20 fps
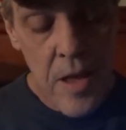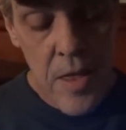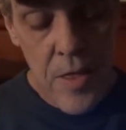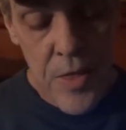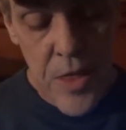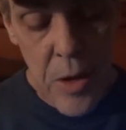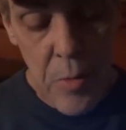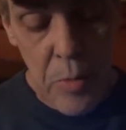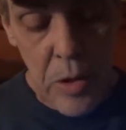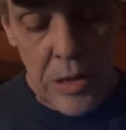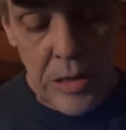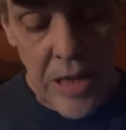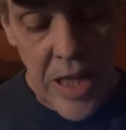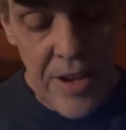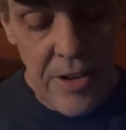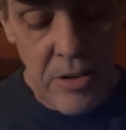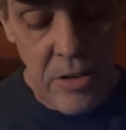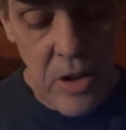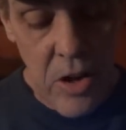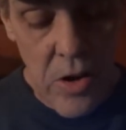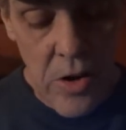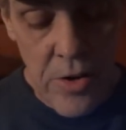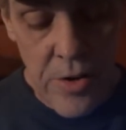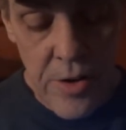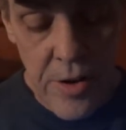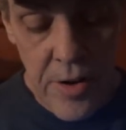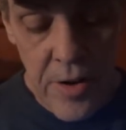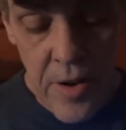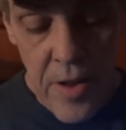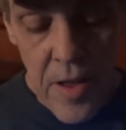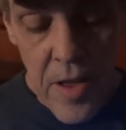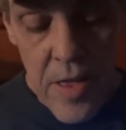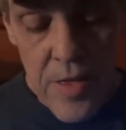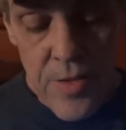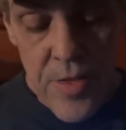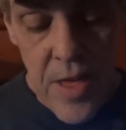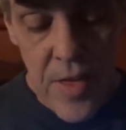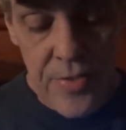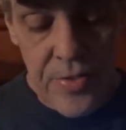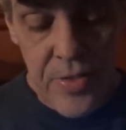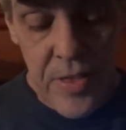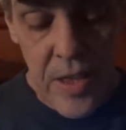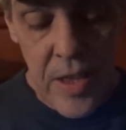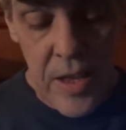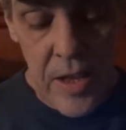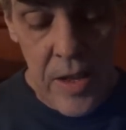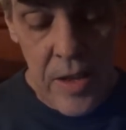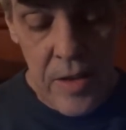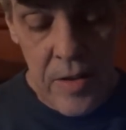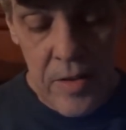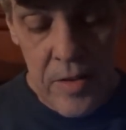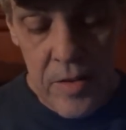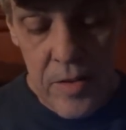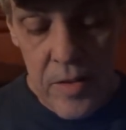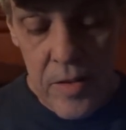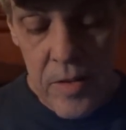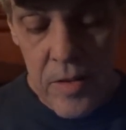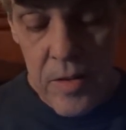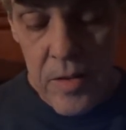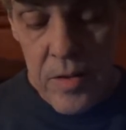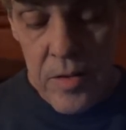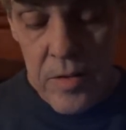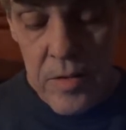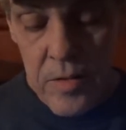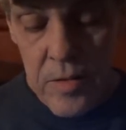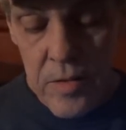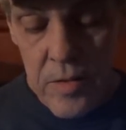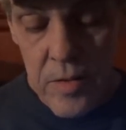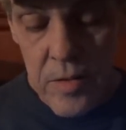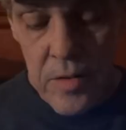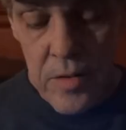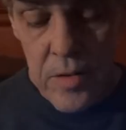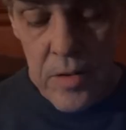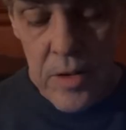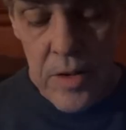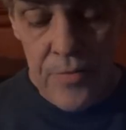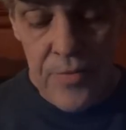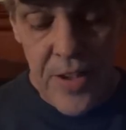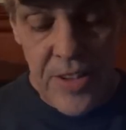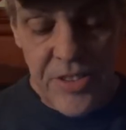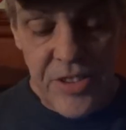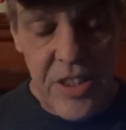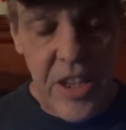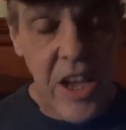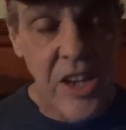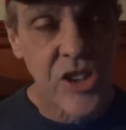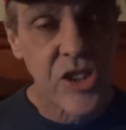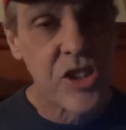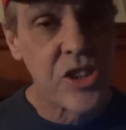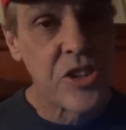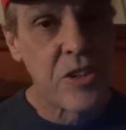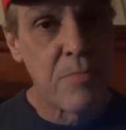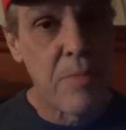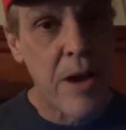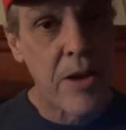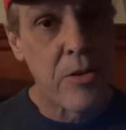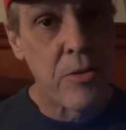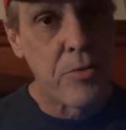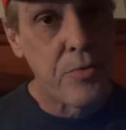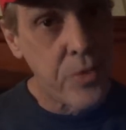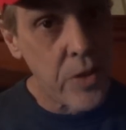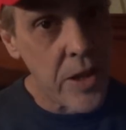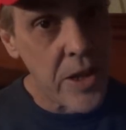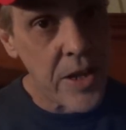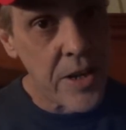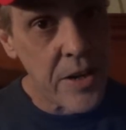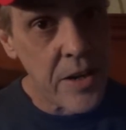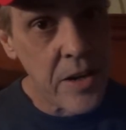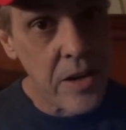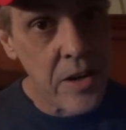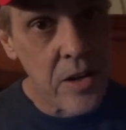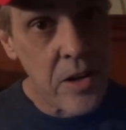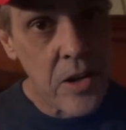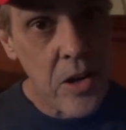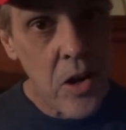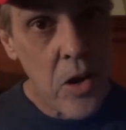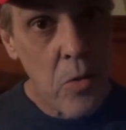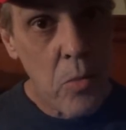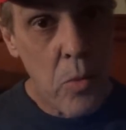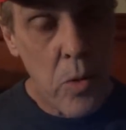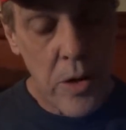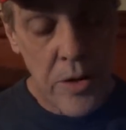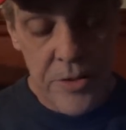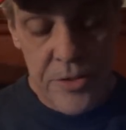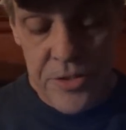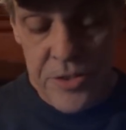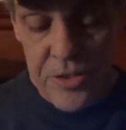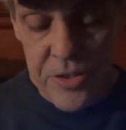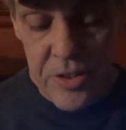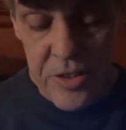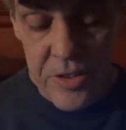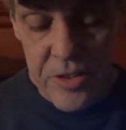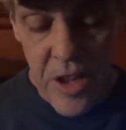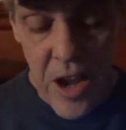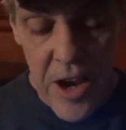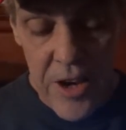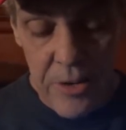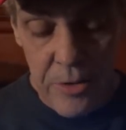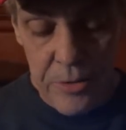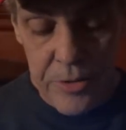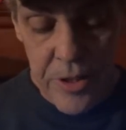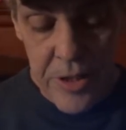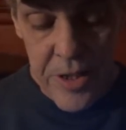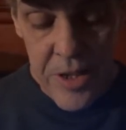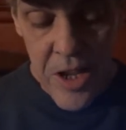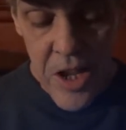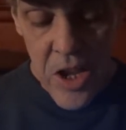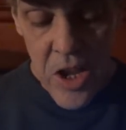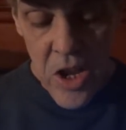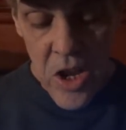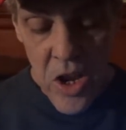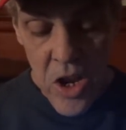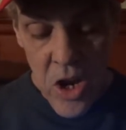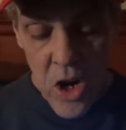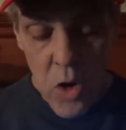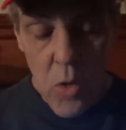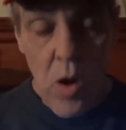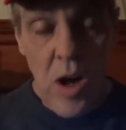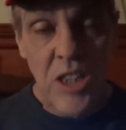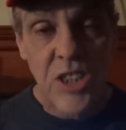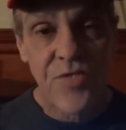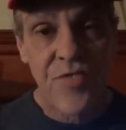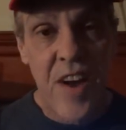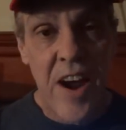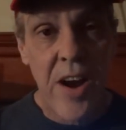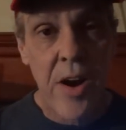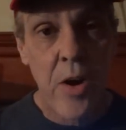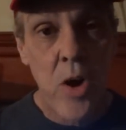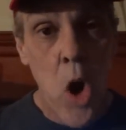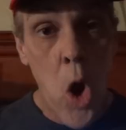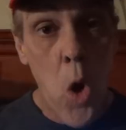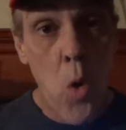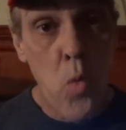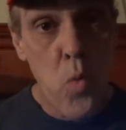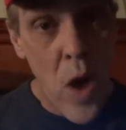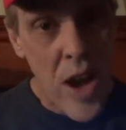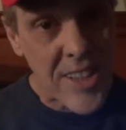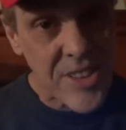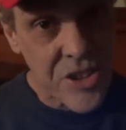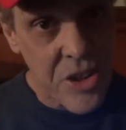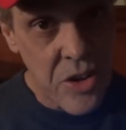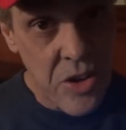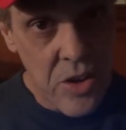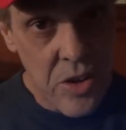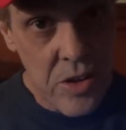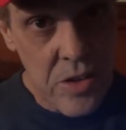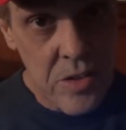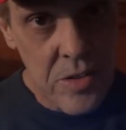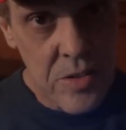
Then we later learned that the investigation into Michael Flynn was titled Crossfire Razor.